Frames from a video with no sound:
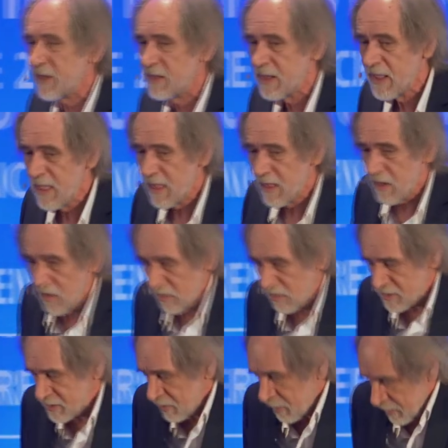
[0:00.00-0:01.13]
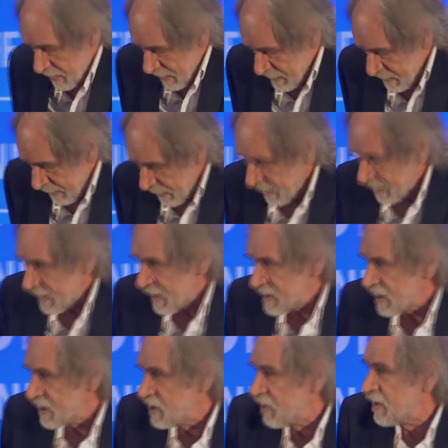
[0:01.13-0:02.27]
but also these little things
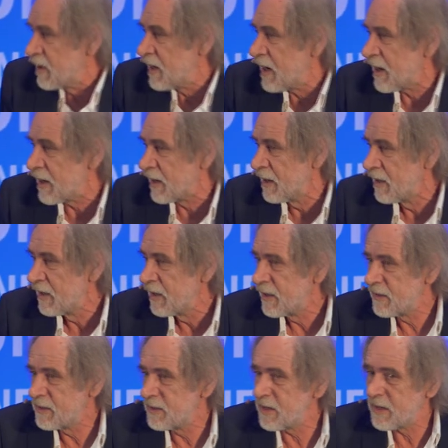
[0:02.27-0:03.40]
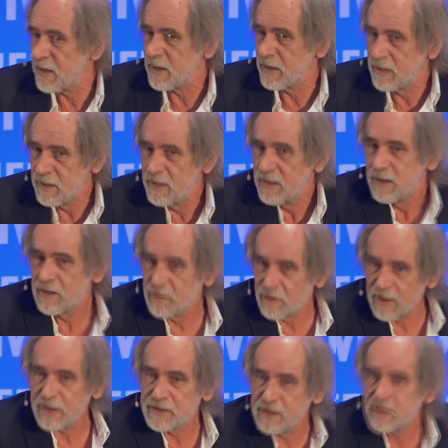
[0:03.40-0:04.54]
that you care, they're
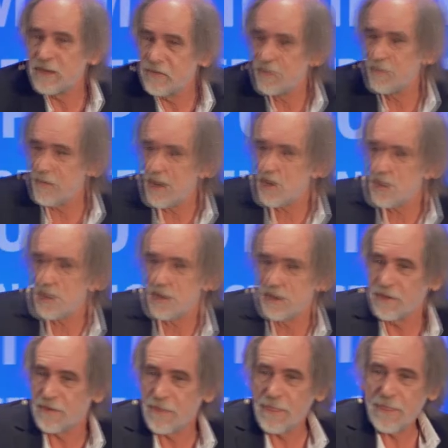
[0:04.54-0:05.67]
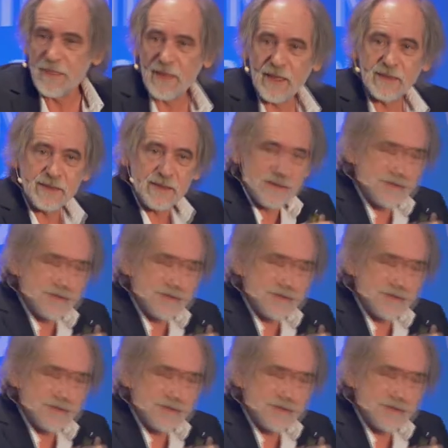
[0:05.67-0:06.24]
collecting information and they